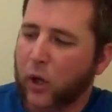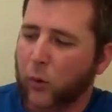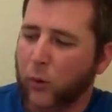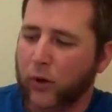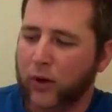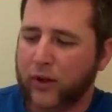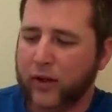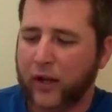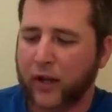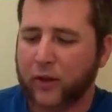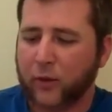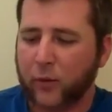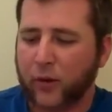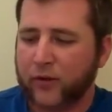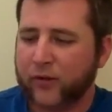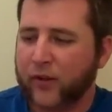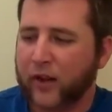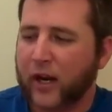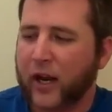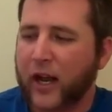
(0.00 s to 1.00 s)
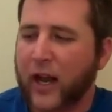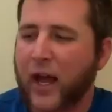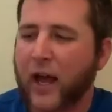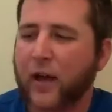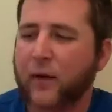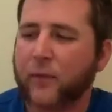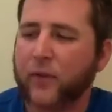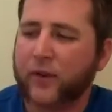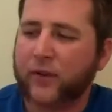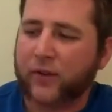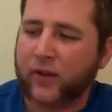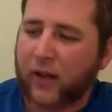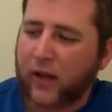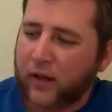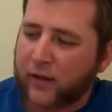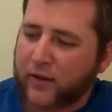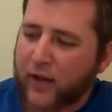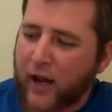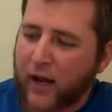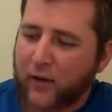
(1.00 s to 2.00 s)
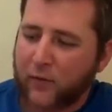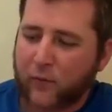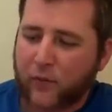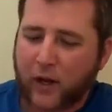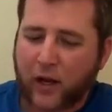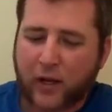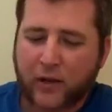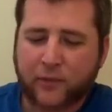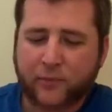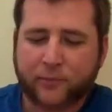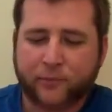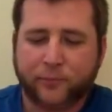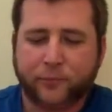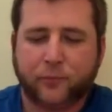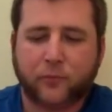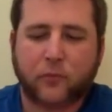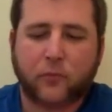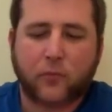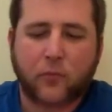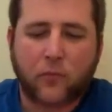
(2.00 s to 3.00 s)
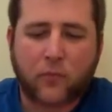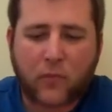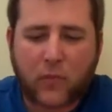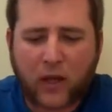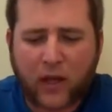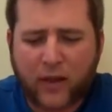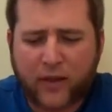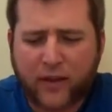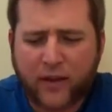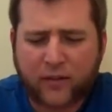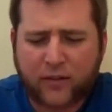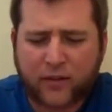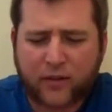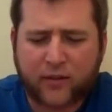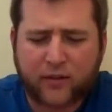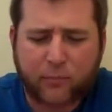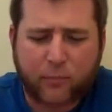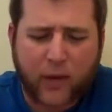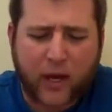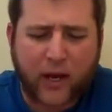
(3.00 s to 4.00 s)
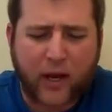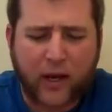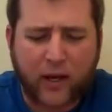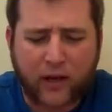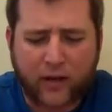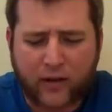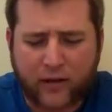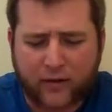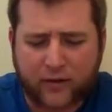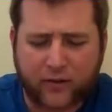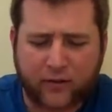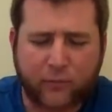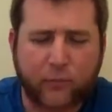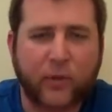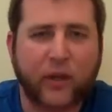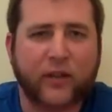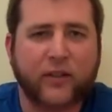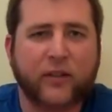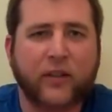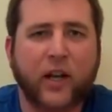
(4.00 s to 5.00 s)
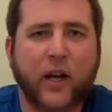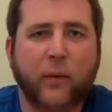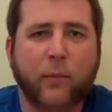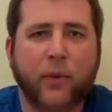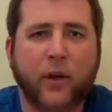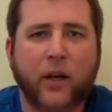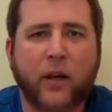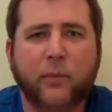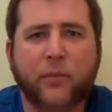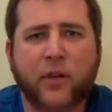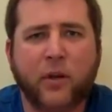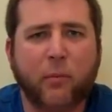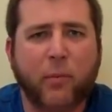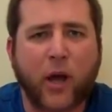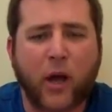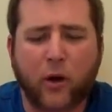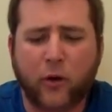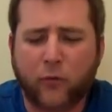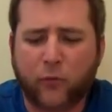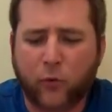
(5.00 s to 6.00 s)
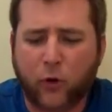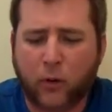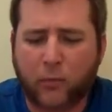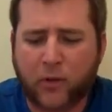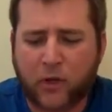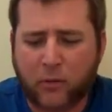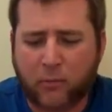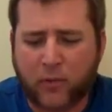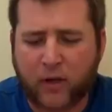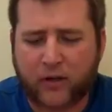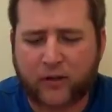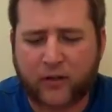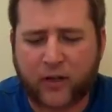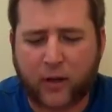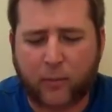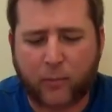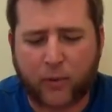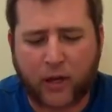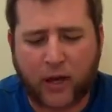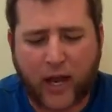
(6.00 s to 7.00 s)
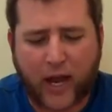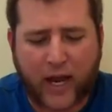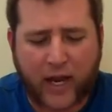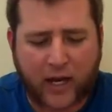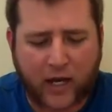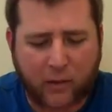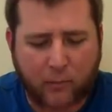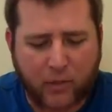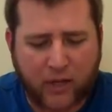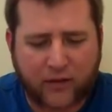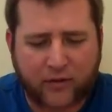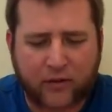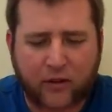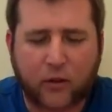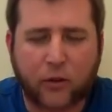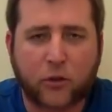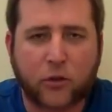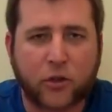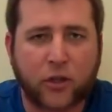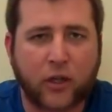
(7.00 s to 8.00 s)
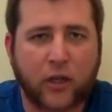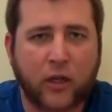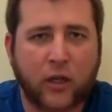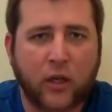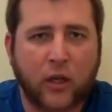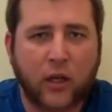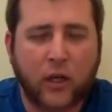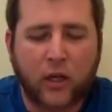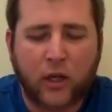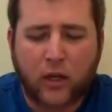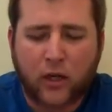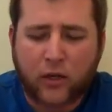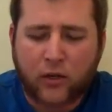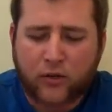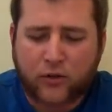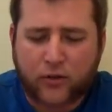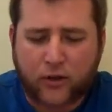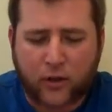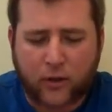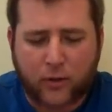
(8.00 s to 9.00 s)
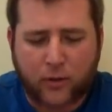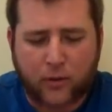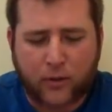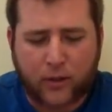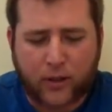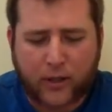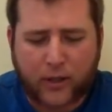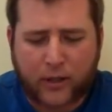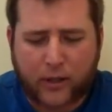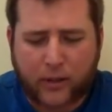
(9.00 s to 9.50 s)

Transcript: One of the other ones that I have is a Diafine, and this is mixed up. It comes in a powder form, and you mix up an A and a B solution. So